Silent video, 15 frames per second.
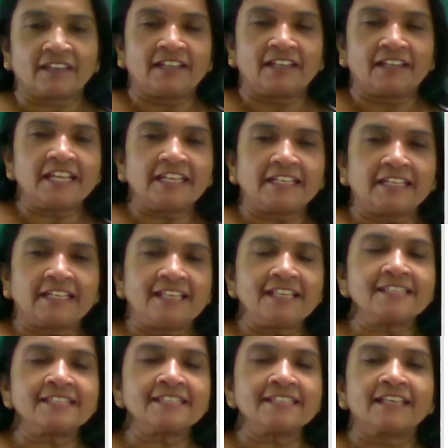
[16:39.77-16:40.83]

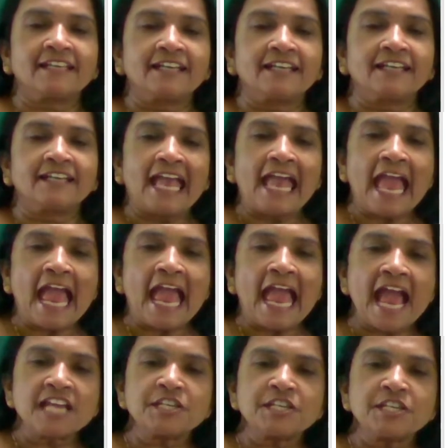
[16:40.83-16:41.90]
Sentence.
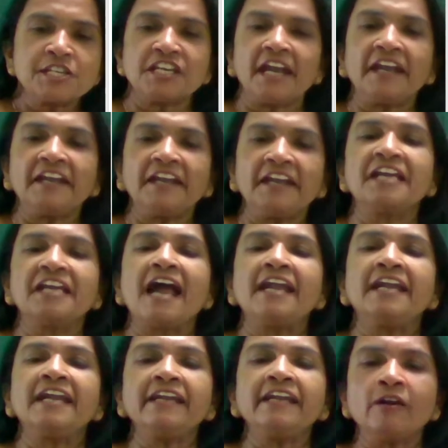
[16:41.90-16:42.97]
Has she
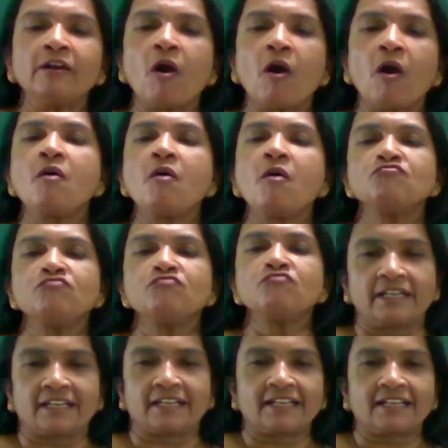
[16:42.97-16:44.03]
done
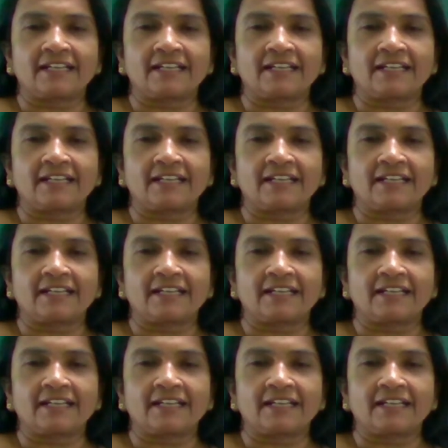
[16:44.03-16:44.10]
homework?